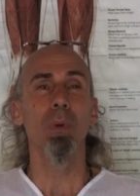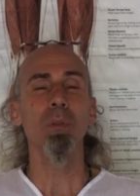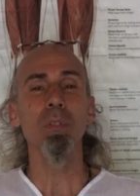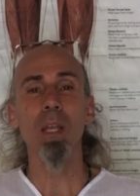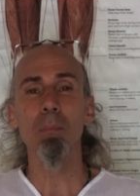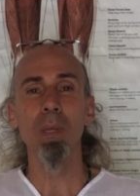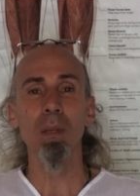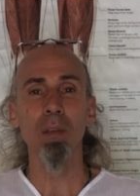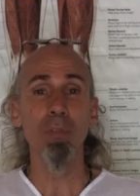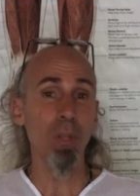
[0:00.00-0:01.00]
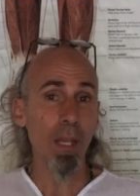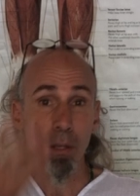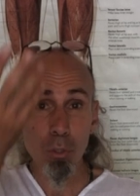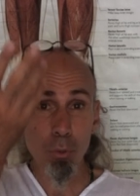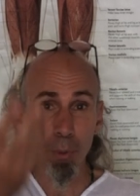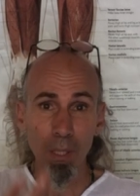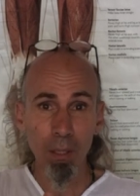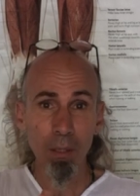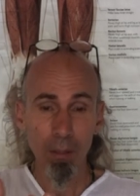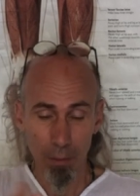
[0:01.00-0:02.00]
What does that mean? If you take a
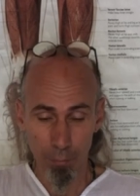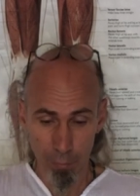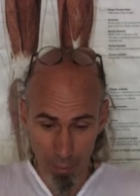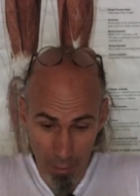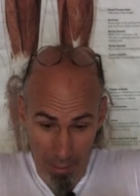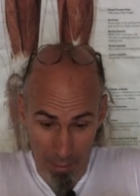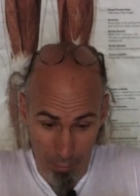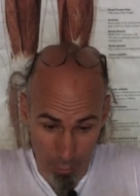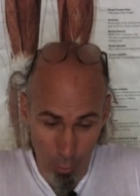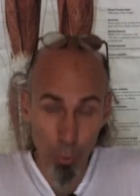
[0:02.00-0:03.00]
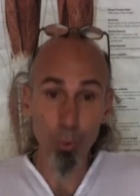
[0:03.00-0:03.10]
tree, if you take the